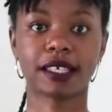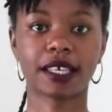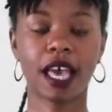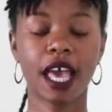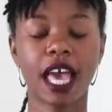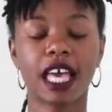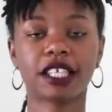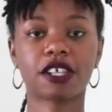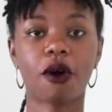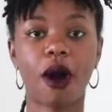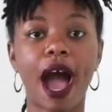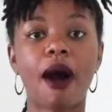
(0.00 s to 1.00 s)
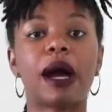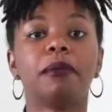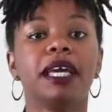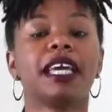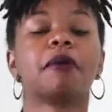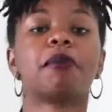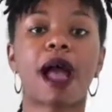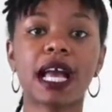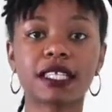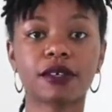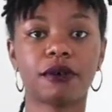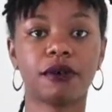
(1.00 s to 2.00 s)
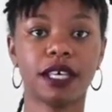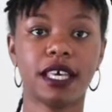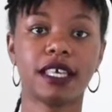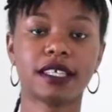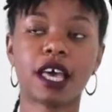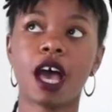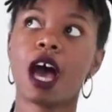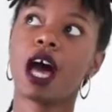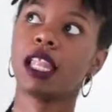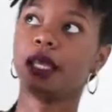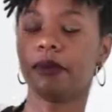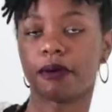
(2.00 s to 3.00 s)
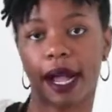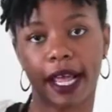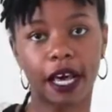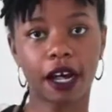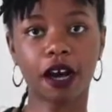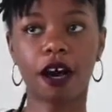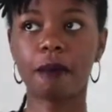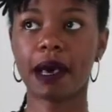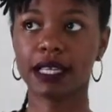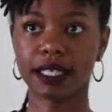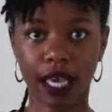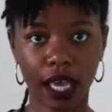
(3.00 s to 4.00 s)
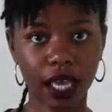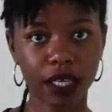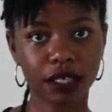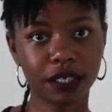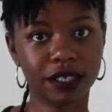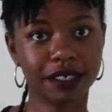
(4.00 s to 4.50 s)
And so how I make it practical is, let me write out all my debt